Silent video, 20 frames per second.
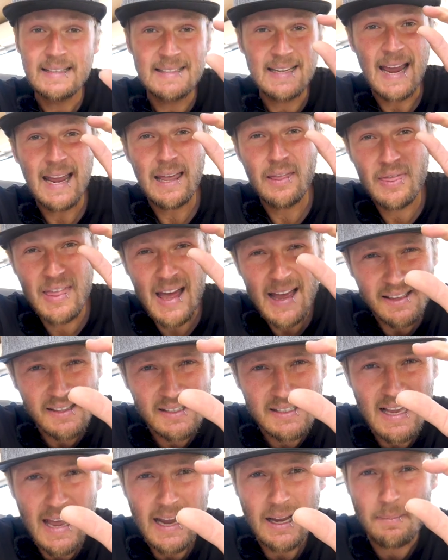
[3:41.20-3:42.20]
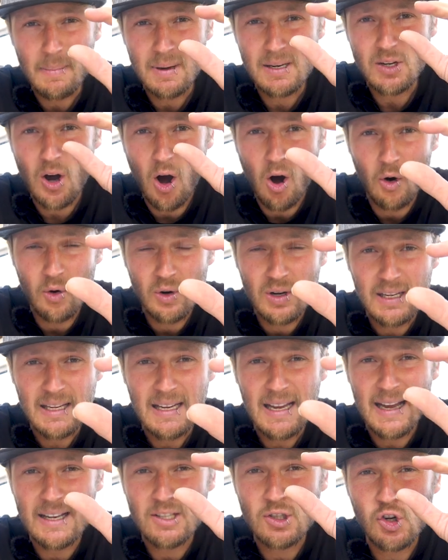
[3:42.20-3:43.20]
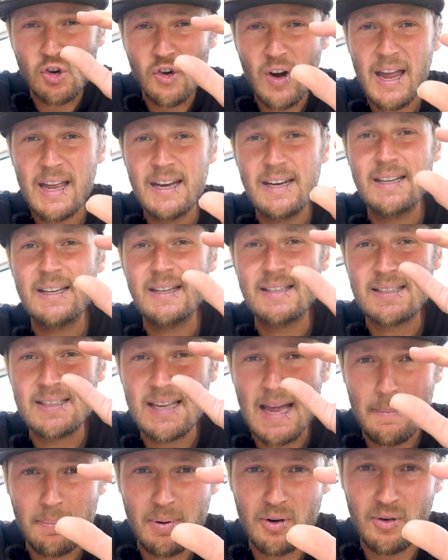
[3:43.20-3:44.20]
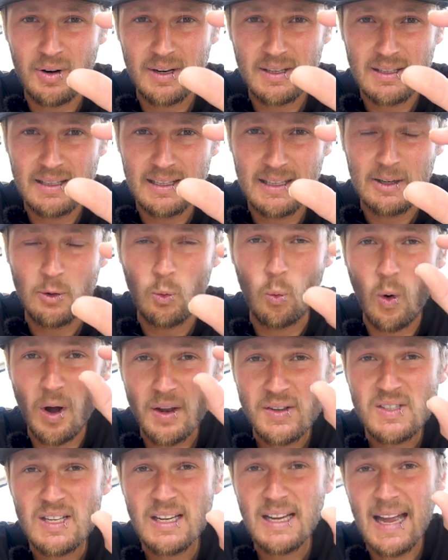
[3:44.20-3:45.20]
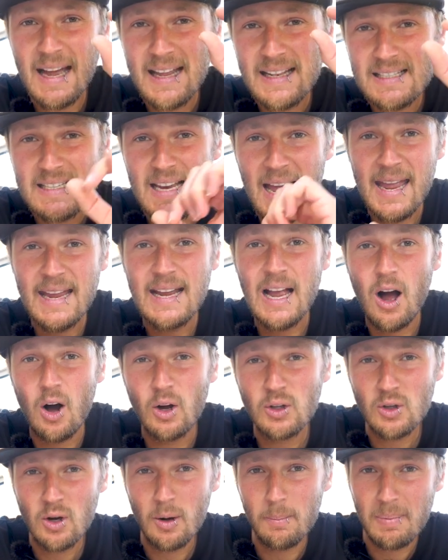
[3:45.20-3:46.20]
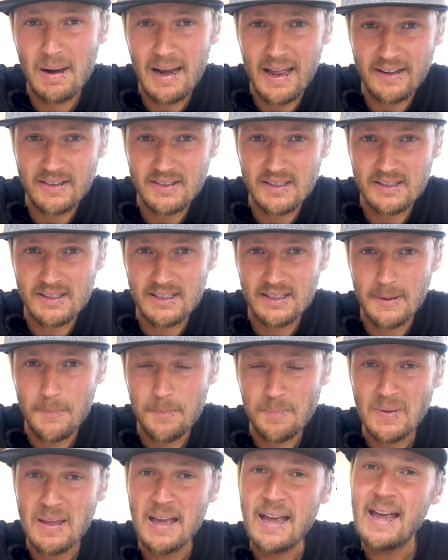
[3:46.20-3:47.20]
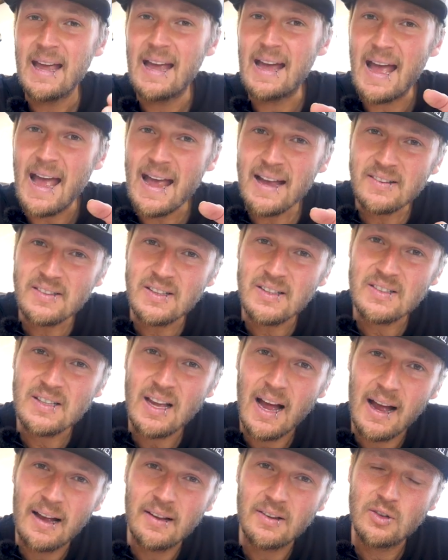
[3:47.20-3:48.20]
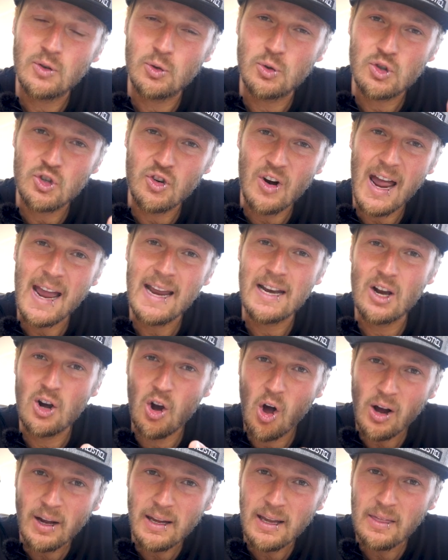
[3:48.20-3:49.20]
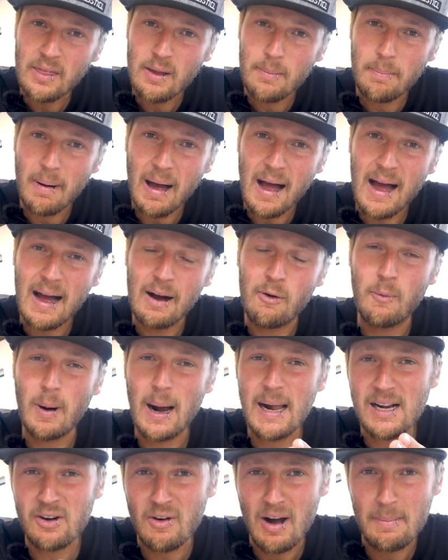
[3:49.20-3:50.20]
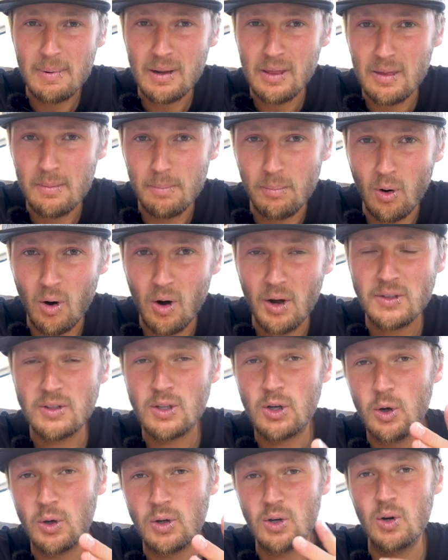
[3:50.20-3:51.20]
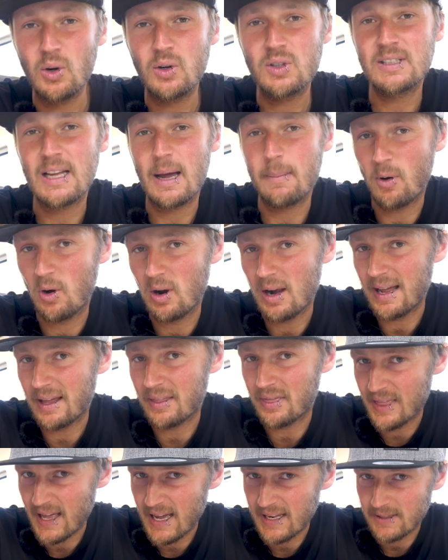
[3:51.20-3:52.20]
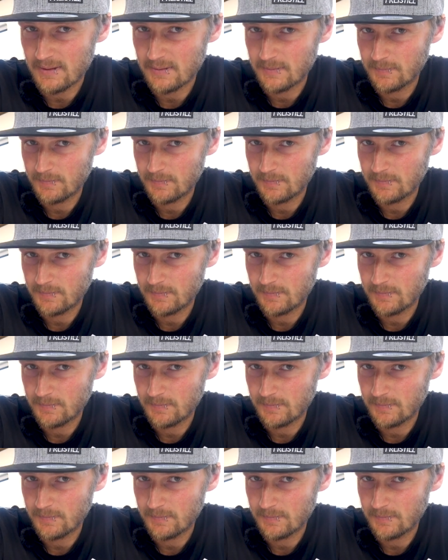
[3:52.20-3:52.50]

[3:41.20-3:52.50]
Take that segment only and train it separately. Once again, take out complexity. An exercise to train locking the bar while grabbing the board could look somehow like that.